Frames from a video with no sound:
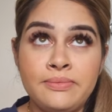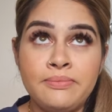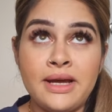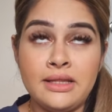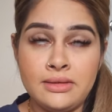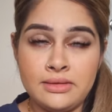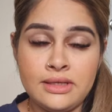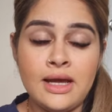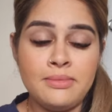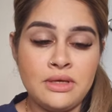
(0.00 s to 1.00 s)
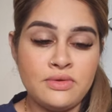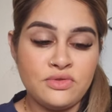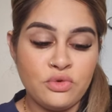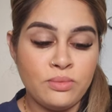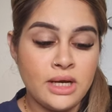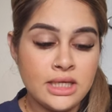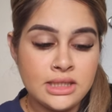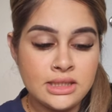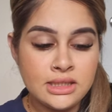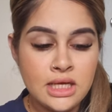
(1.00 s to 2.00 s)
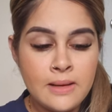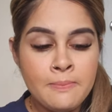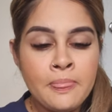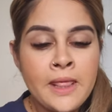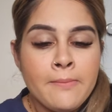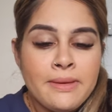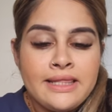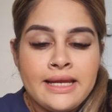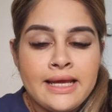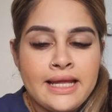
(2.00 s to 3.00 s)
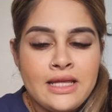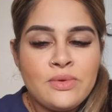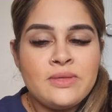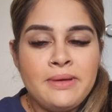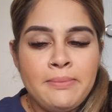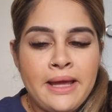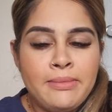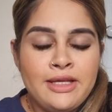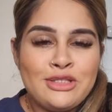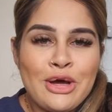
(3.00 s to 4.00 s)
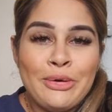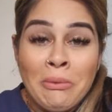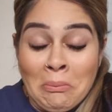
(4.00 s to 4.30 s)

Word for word: by the time he was four months but then again he was a big baby so